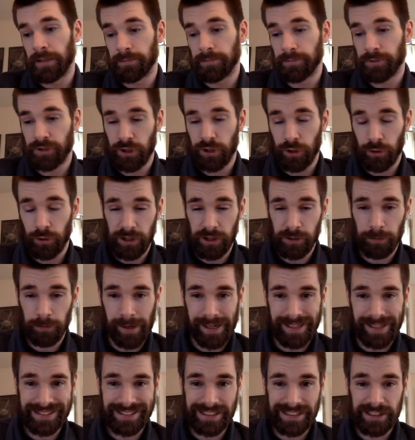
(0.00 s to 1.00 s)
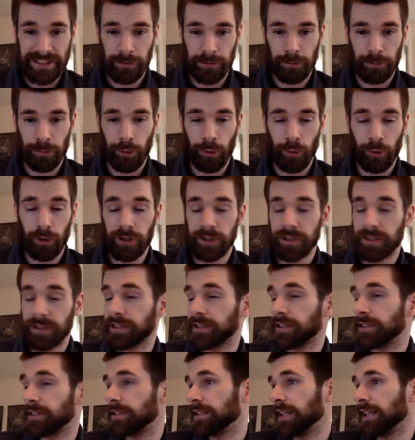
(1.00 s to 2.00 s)
So this project
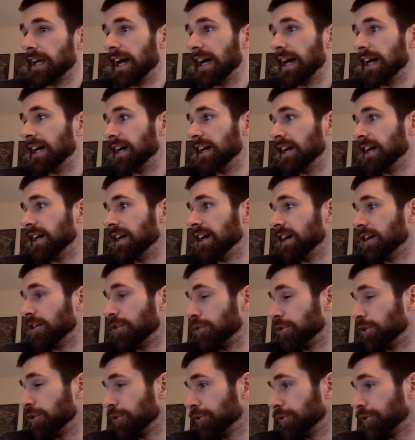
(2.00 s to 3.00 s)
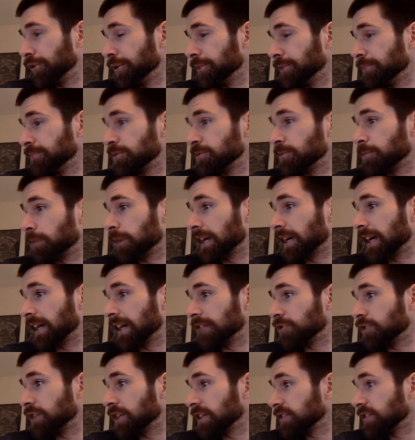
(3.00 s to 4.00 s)
supports Ethereum smart
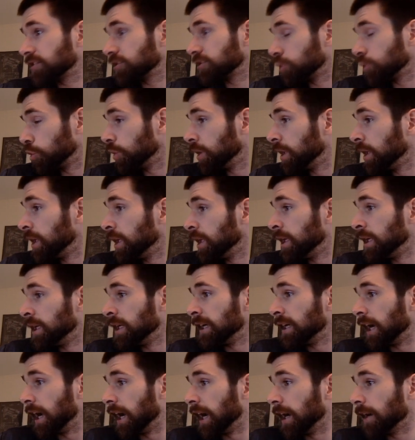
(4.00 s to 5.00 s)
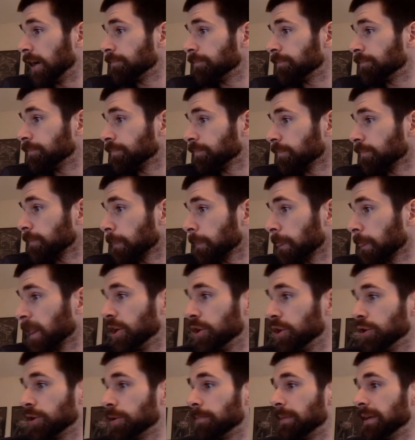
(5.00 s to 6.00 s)
contracts. So
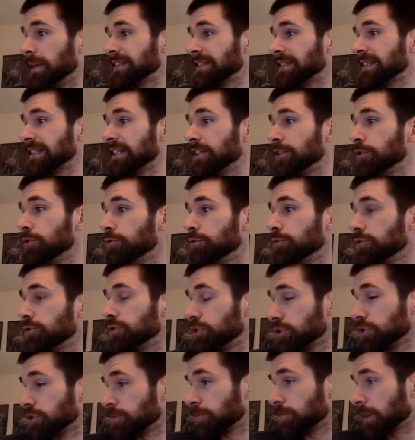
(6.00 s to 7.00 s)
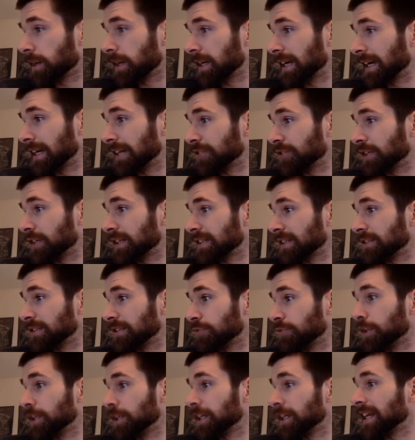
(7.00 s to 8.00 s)
you can basically use your smart contracts to
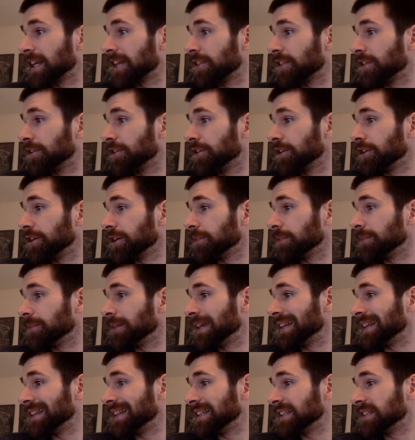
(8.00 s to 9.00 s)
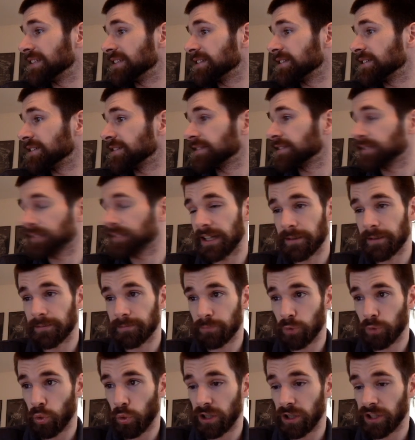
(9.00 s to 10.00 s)
run on Ethereum and this
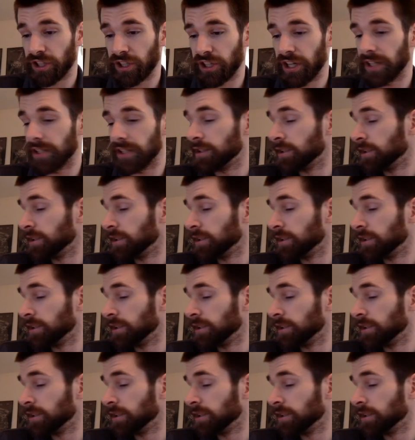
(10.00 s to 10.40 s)
QuarkChain.